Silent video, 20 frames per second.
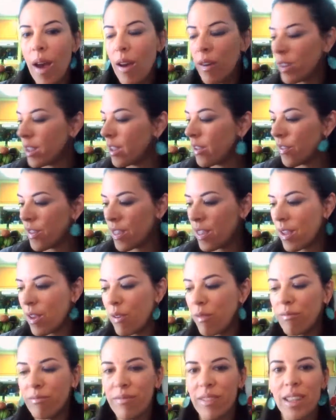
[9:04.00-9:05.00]
out, even
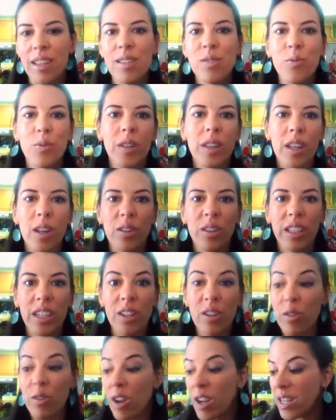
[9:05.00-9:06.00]
though it's really only
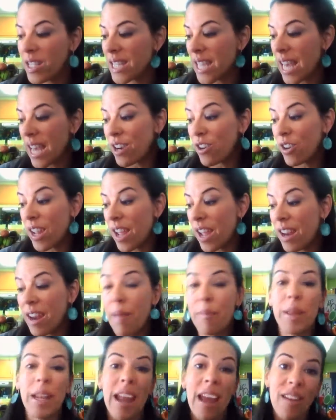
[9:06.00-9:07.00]
noon on a Saturday, and
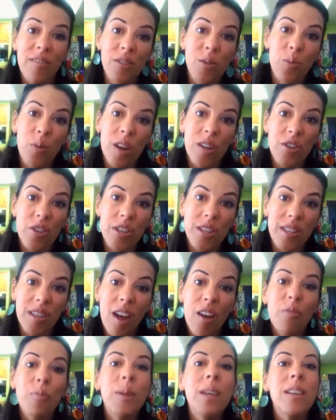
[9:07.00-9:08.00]
I'm going to have to wash this
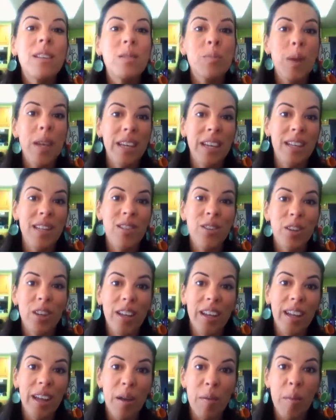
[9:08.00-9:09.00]
off because my kids are
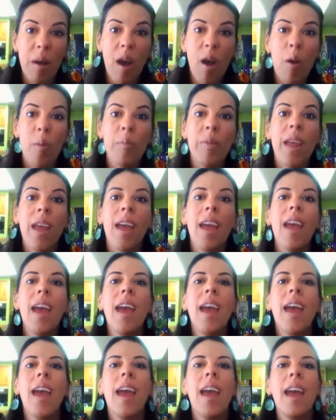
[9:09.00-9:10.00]
going to come home,
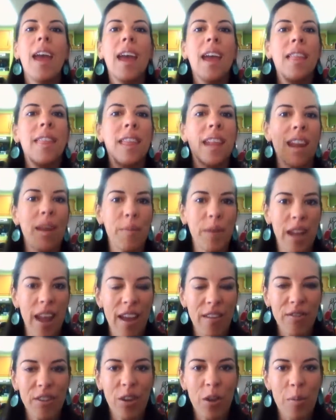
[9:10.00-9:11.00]
and then I'm going to
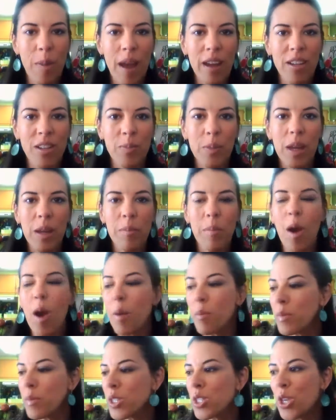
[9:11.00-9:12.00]
have to go back to being
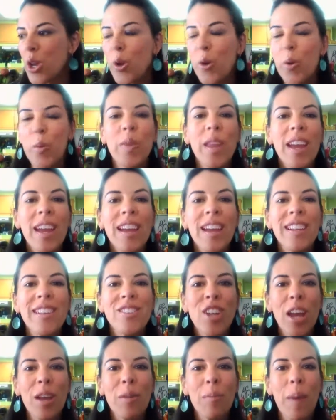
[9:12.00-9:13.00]
mom. So
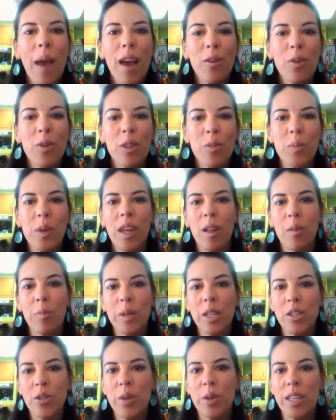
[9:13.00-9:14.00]
check back with me. I'll
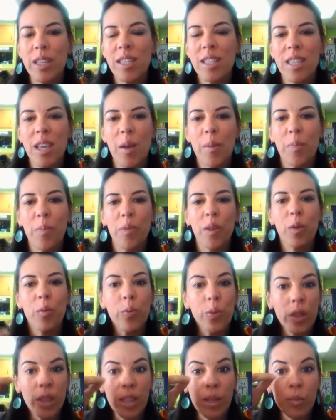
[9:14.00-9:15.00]
be doing some
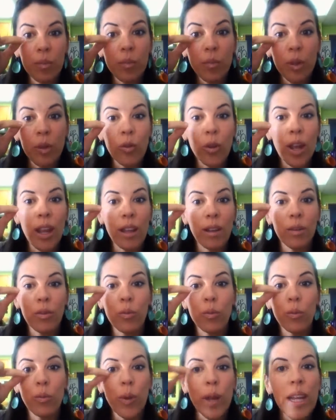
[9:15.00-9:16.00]
really great
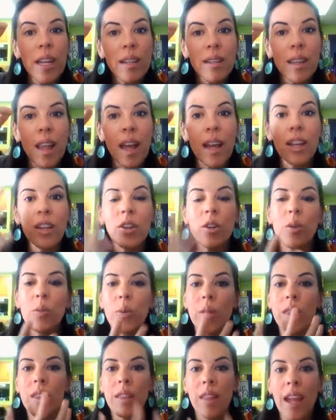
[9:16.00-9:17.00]
winged liner
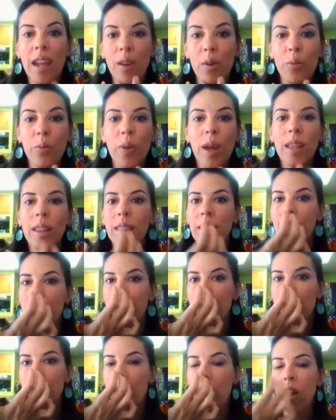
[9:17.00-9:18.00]
with like a red
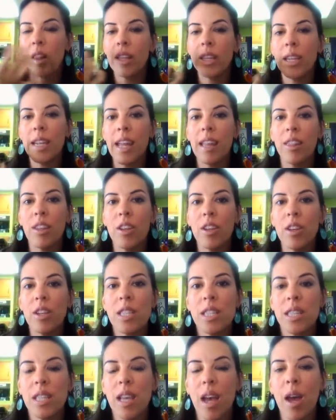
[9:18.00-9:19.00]
lip, holiday
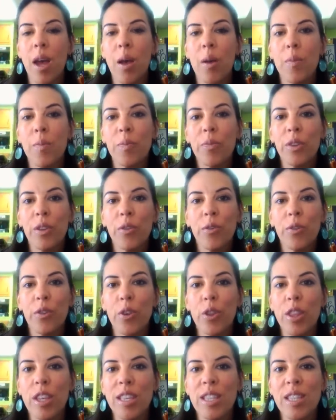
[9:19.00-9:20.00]
looks for
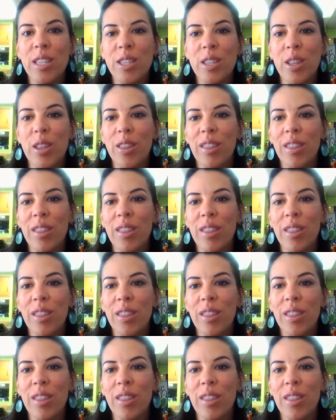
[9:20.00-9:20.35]
this